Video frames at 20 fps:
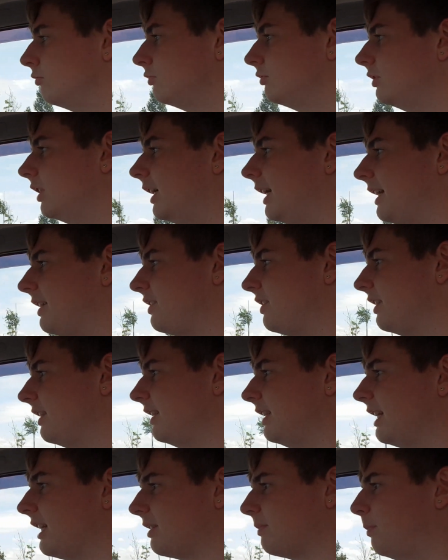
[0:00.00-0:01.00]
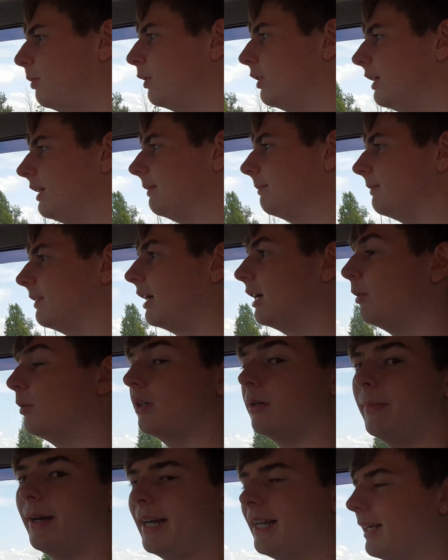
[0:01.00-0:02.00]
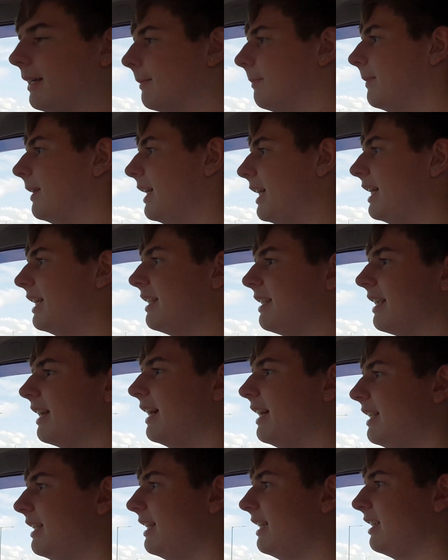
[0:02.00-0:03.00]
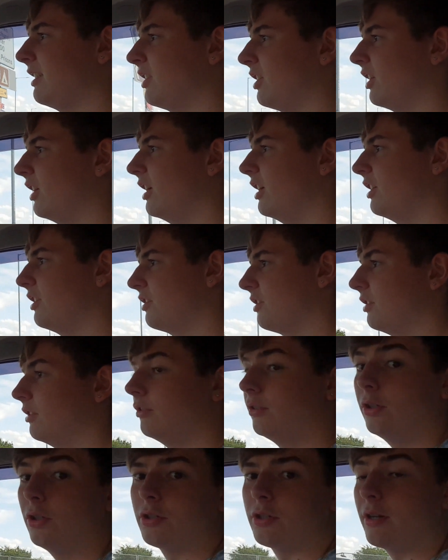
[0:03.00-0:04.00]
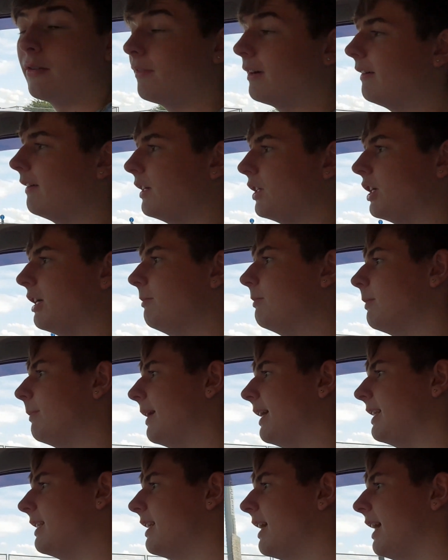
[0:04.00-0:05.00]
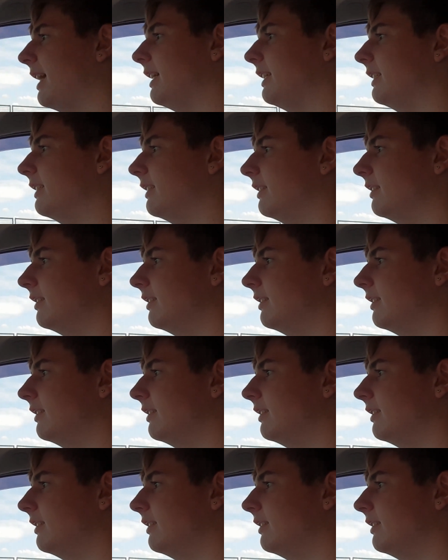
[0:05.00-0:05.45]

Right, so the next point that I want to make is that these cars are also very cheap to maintain.